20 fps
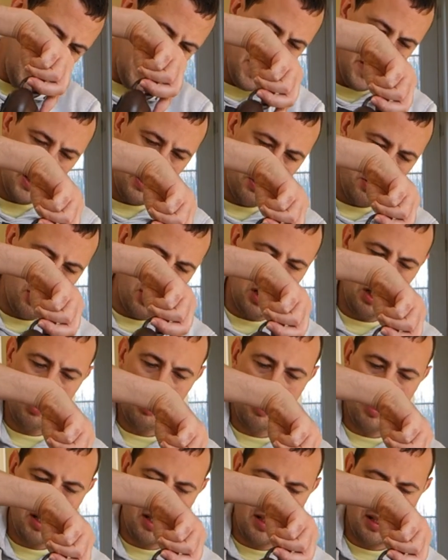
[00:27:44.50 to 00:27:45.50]
So the
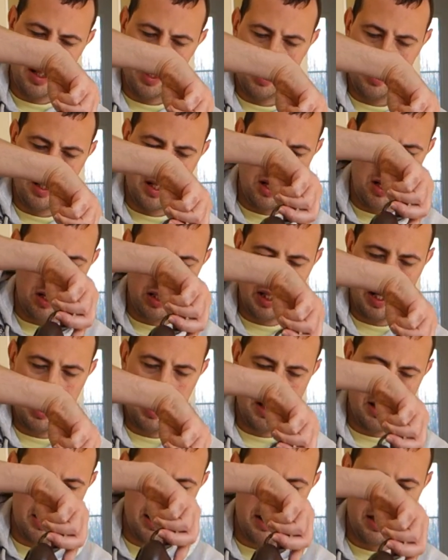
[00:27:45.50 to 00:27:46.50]
color is not
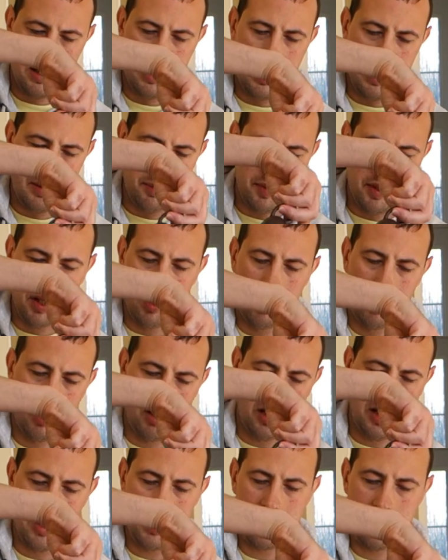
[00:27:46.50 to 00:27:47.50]
as deep
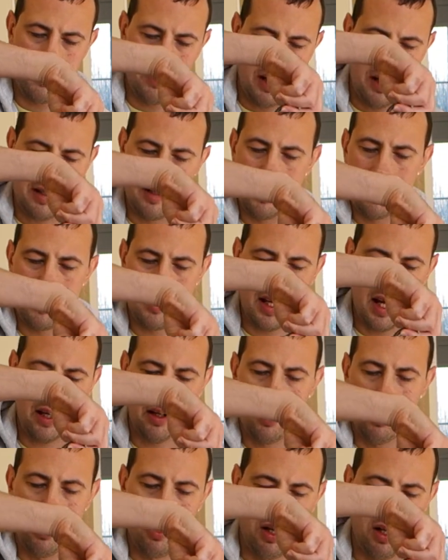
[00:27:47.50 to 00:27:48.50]
dark as the
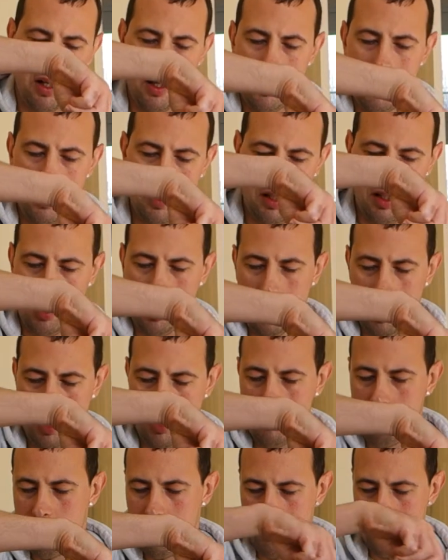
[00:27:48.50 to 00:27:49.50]
second
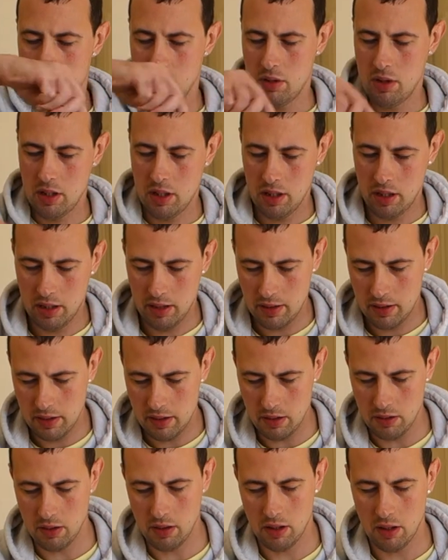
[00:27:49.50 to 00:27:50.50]
brew,
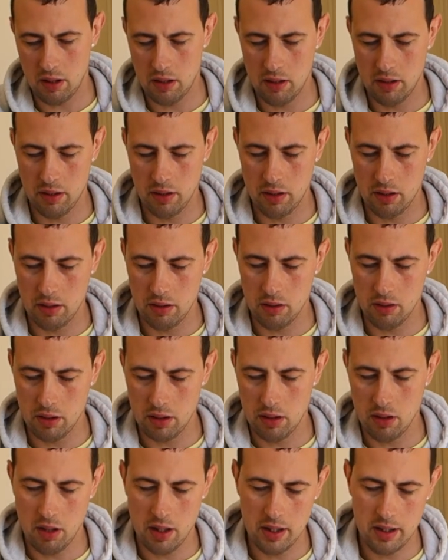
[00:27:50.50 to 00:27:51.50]
so the color got
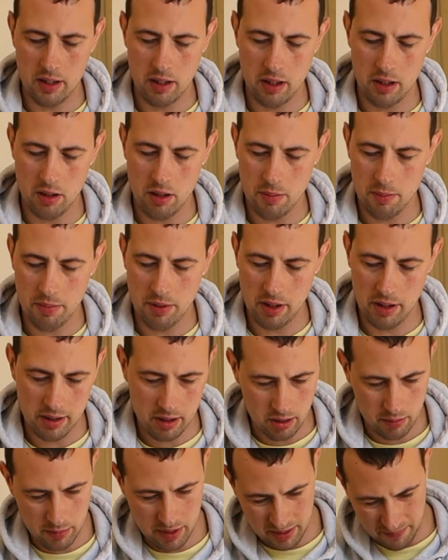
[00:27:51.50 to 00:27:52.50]
lightened up a
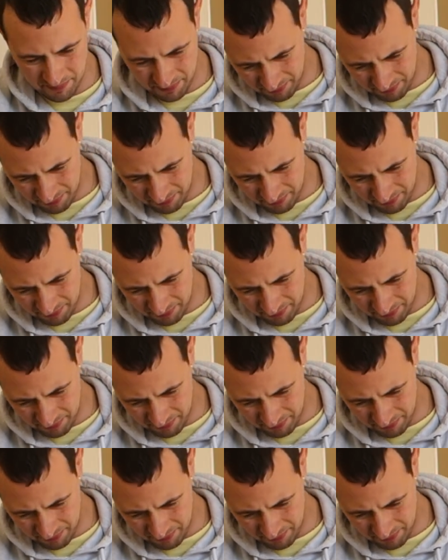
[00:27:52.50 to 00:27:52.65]
little bit.